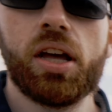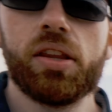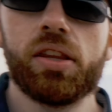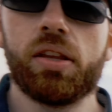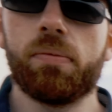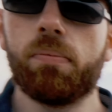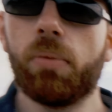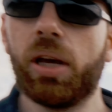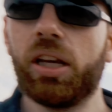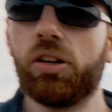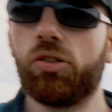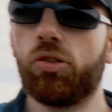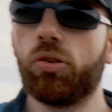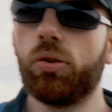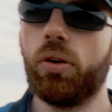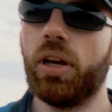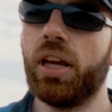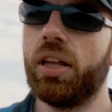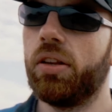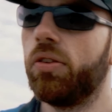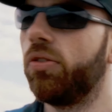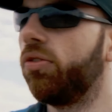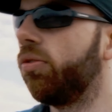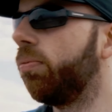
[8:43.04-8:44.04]
then make sure you
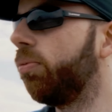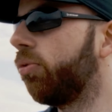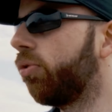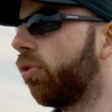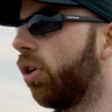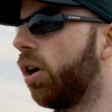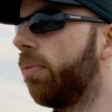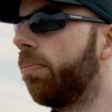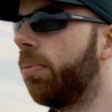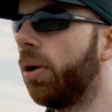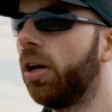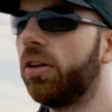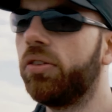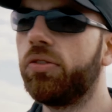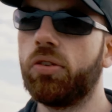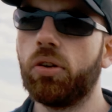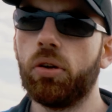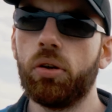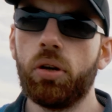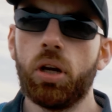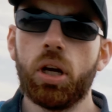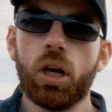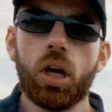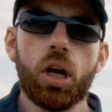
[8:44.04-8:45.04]
hit the subscribe button
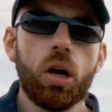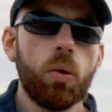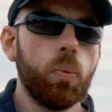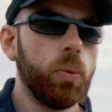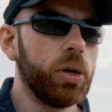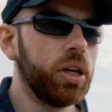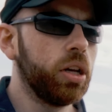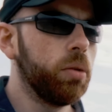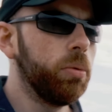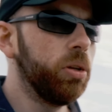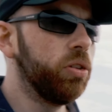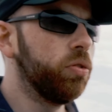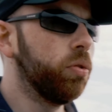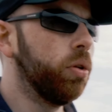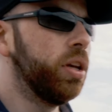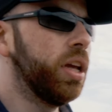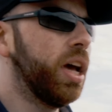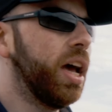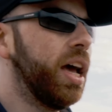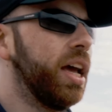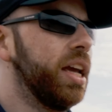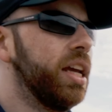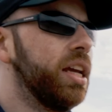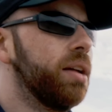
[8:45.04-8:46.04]
too. We're going to be doing
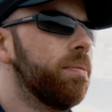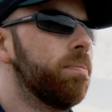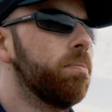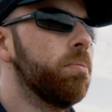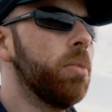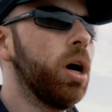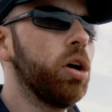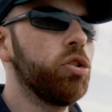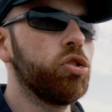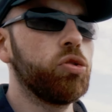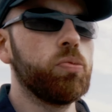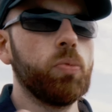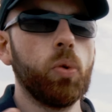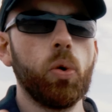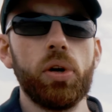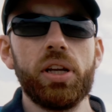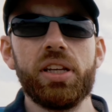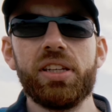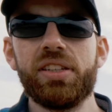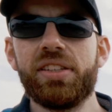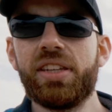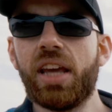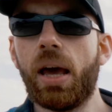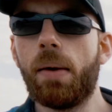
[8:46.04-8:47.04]
a much more
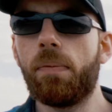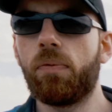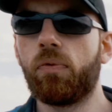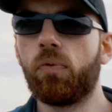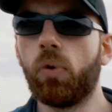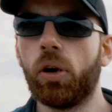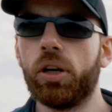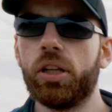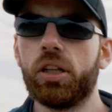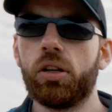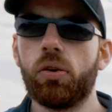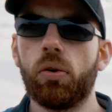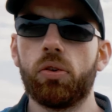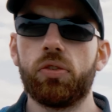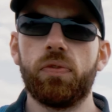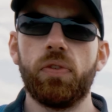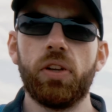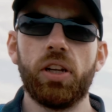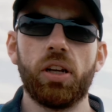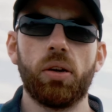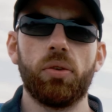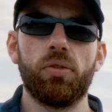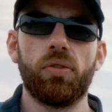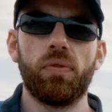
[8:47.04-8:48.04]
in-depth running cost
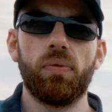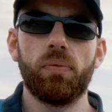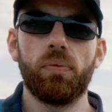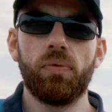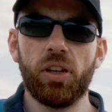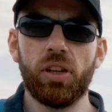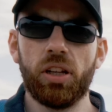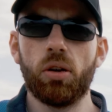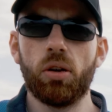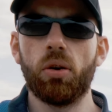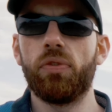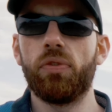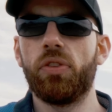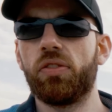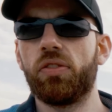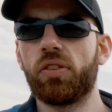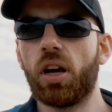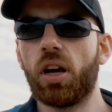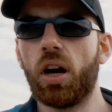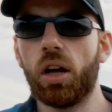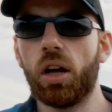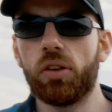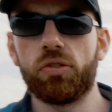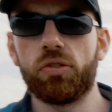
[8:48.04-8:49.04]
video of this
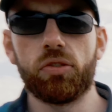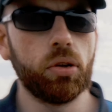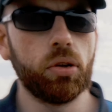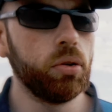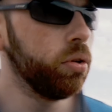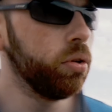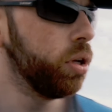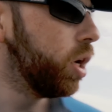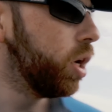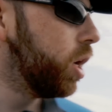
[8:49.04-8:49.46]
car soon.